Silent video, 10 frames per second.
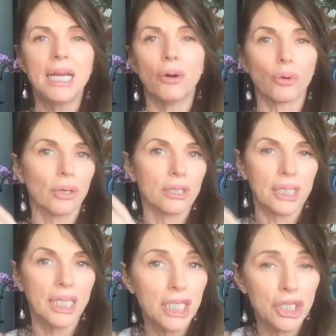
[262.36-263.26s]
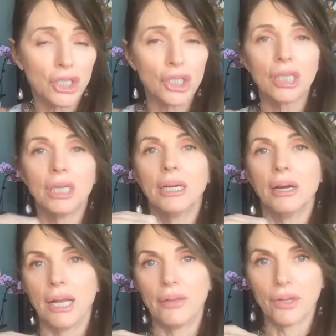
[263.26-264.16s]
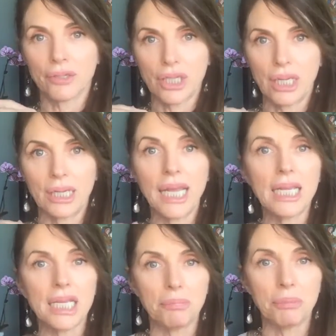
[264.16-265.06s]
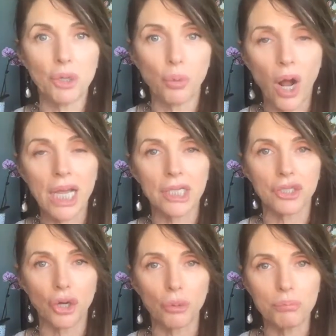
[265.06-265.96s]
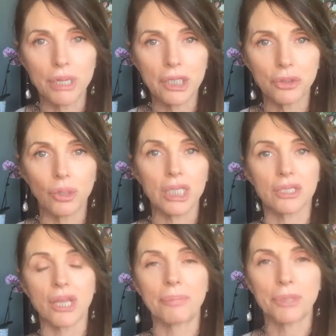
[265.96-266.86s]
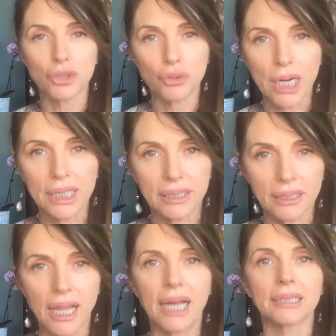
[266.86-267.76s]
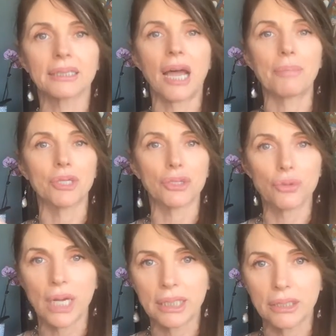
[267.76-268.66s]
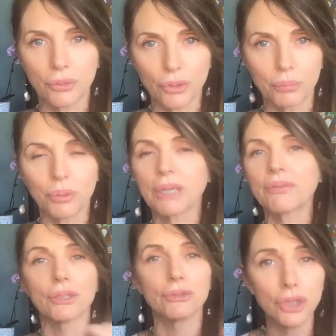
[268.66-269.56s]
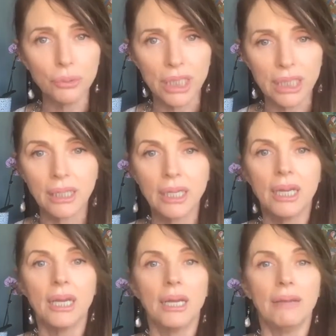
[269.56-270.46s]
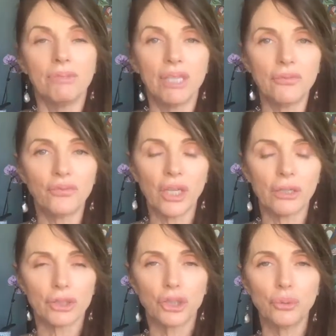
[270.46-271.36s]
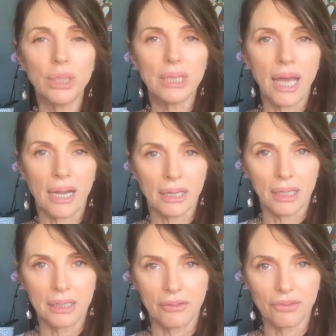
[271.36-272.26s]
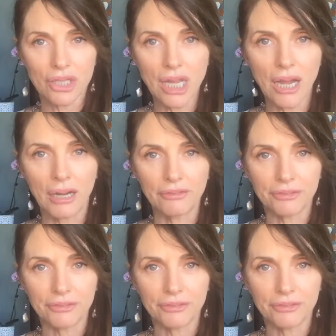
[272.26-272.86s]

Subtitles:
or a teacher, and they're saying, hey, be quiet, don't make noise, stop distracting the class, stop distracting the group, whatever they're doing. If they're doing that kind of stuff,